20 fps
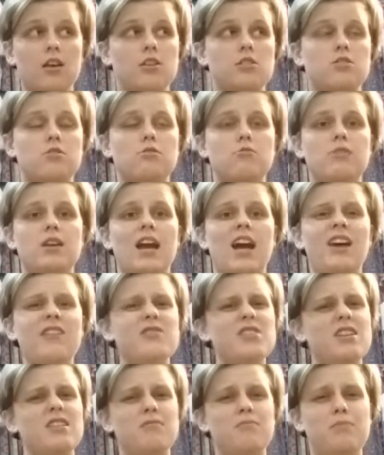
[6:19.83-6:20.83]
So we have
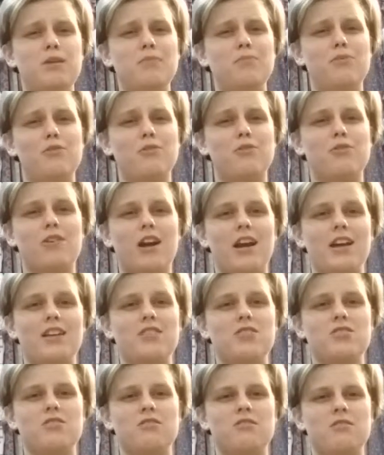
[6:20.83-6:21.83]
to give people
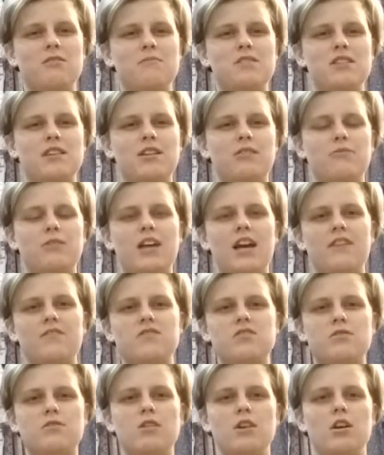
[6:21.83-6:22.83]
grace, you know what I'm saying? We have
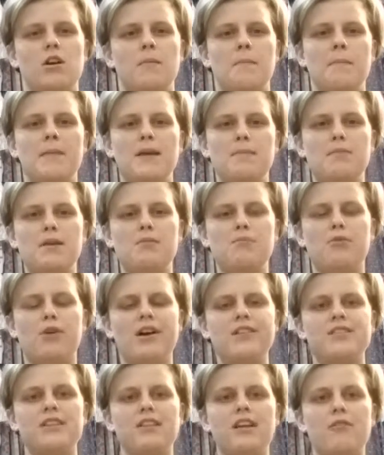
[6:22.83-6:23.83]
to meet people
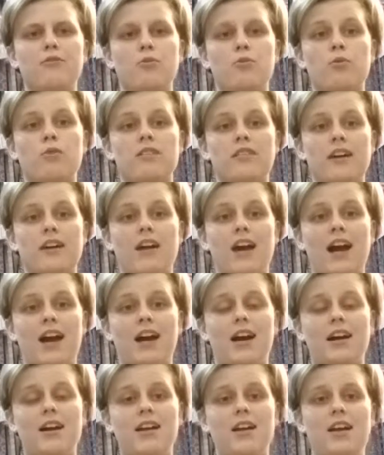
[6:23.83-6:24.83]
at the level where they're
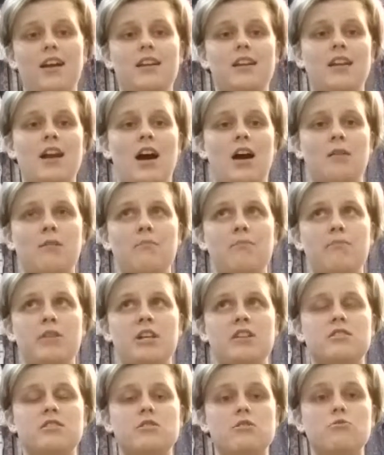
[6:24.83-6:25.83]
at and not
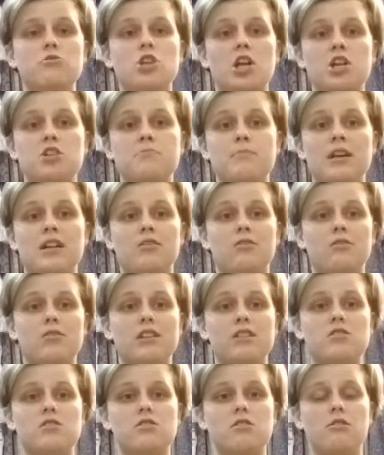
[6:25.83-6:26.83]
be so judgmental
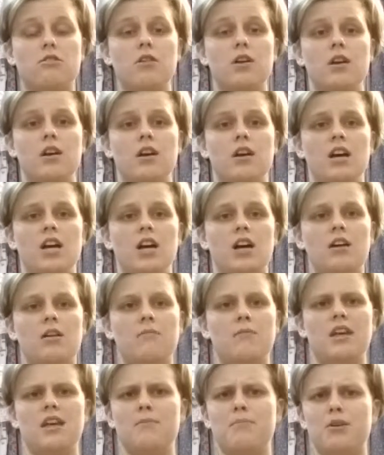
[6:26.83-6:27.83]
and so
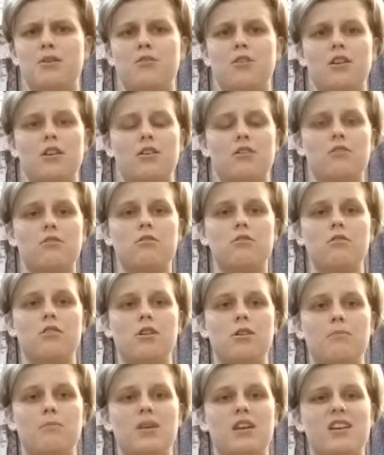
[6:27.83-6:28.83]
hypocritical,
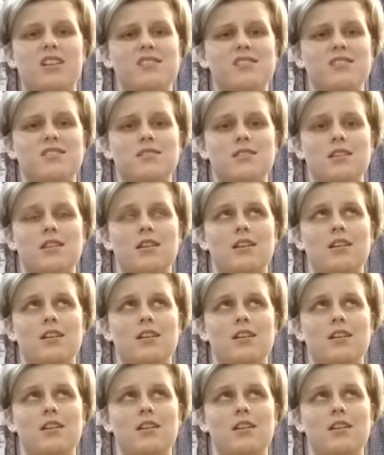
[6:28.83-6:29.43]
because